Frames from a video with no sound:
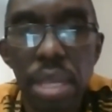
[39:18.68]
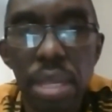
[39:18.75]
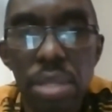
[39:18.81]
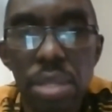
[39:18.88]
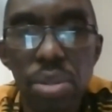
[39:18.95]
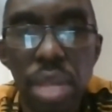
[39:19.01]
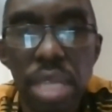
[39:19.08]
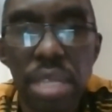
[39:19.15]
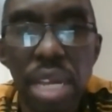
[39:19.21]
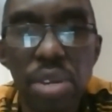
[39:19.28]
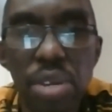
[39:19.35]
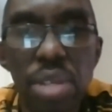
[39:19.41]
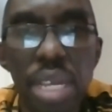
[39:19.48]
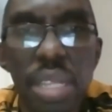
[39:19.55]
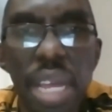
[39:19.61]
so
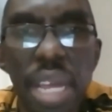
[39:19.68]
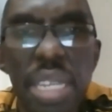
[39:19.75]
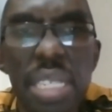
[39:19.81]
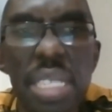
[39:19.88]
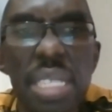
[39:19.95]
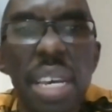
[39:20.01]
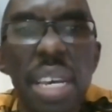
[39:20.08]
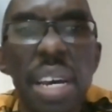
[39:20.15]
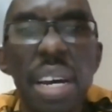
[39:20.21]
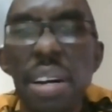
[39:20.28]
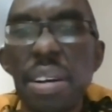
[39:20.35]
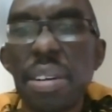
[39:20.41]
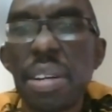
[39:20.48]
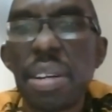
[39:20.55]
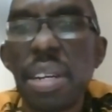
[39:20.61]
that is
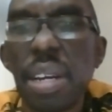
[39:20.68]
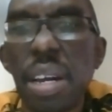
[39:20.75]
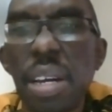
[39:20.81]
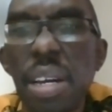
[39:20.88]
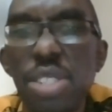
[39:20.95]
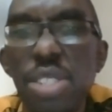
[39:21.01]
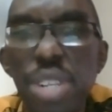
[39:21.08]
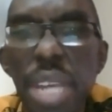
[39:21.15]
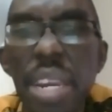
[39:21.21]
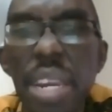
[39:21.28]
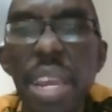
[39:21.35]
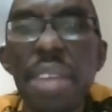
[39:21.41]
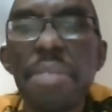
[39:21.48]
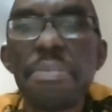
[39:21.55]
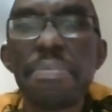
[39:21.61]

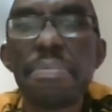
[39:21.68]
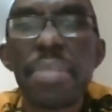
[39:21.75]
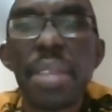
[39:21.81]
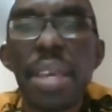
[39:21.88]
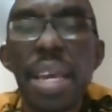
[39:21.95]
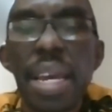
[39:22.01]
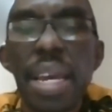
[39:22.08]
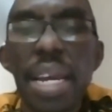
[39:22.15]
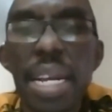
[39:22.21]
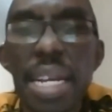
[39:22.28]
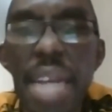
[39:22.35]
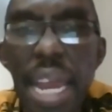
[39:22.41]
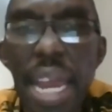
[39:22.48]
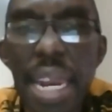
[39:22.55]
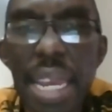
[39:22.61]
3NN,
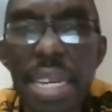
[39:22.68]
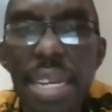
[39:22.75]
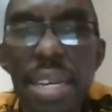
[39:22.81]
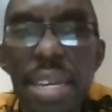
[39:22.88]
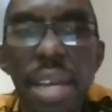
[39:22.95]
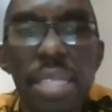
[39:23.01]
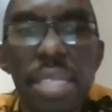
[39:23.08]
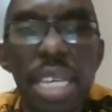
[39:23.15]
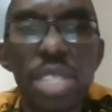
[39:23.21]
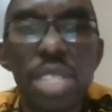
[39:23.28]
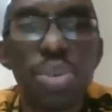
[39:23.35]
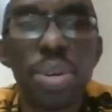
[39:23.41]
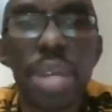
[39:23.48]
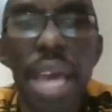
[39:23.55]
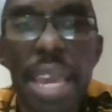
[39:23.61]
garlic 6
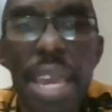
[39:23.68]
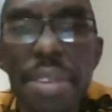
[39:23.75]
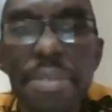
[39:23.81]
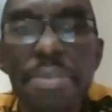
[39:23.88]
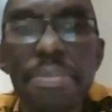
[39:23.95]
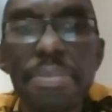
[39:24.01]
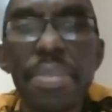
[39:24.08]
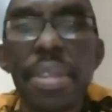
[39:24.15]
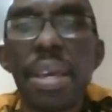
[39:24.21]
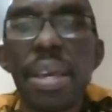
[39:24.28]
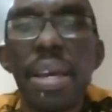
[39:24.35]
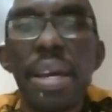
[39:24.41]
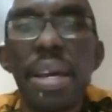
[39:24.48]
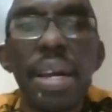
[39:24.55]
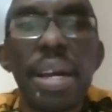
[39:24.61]
to 9,
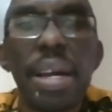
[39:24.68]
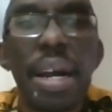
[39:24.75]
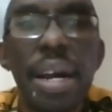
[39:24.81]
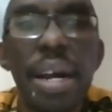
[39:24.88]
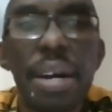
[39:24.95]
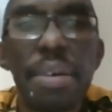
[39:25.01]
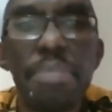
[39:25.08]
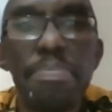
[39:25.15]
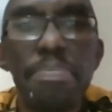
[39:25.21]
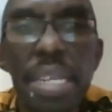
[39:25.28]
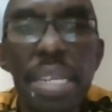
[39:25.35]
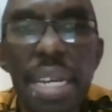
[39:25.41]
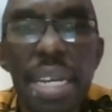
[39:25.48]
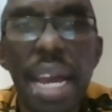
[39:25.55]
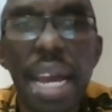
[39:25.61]

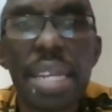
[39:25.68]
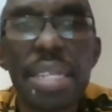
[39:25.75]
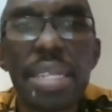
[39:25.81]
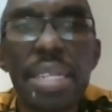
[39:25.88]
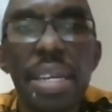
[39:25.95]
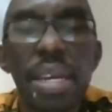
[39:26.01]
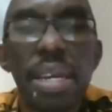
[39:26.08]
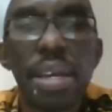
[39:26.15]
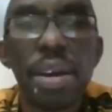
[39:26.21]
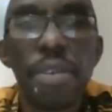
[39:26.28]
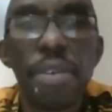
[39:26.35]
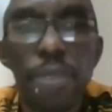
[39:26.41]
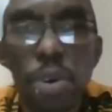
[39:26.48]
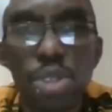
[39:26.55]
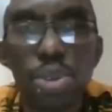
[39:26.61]
BetaGuard
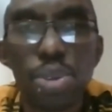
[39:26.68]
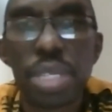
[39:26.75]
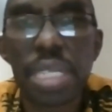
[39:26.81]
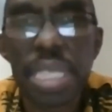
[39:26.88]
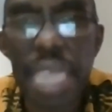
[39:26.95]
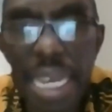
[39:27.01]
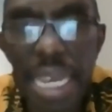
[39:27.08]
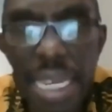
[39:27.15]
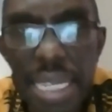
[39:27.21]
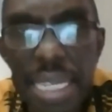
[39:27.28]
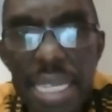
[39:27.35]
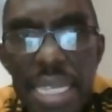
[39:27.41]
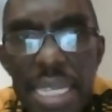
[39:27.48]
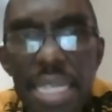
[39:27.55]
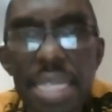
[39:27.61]
4 to
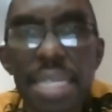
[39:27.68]
6,